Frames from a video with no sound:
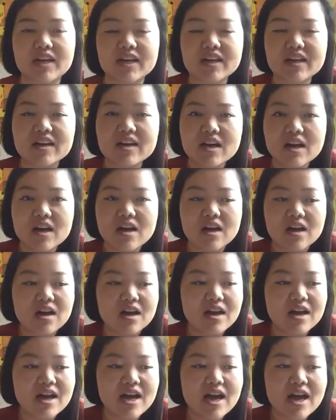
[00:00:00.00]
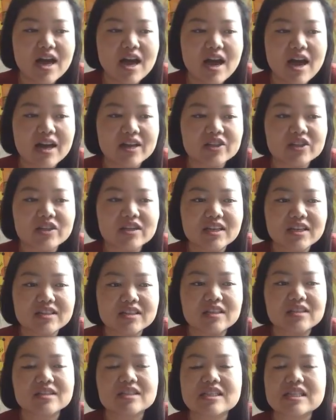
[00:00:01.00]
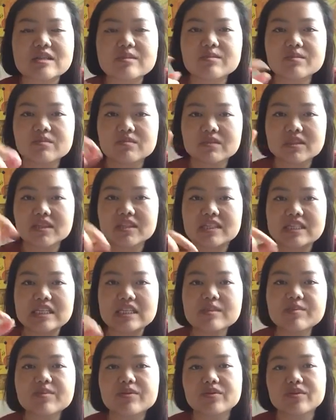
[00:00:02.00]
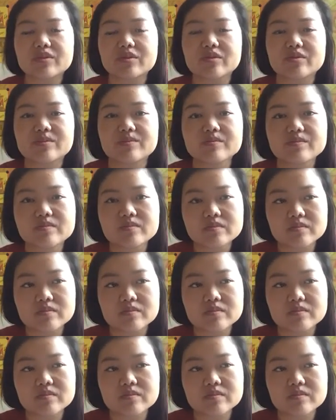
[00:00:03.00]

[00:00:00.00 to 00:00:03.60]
Like actually, like the deeper